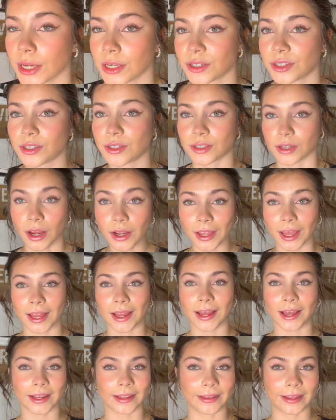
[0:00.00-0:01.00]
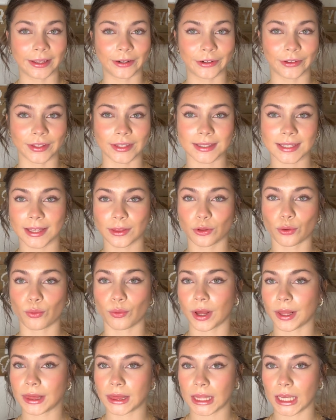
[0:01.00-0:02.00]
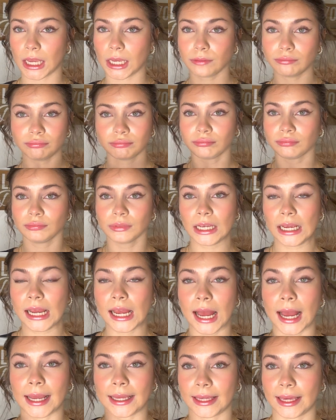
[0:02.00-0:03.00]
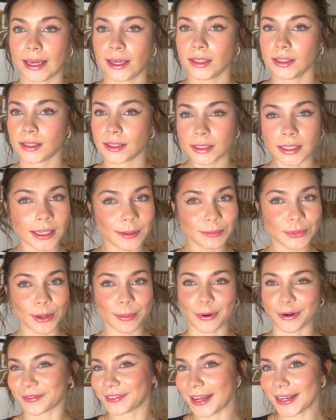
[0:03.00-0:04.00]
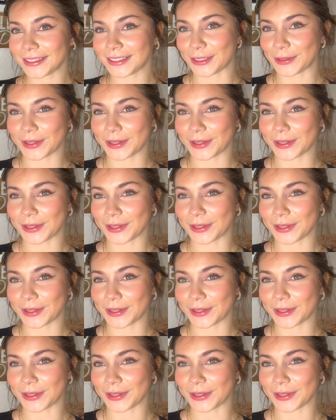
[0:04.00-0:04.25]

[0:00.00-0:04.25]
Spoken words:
suck at eyeliner. That's like the one thing I can't seem to perfect, you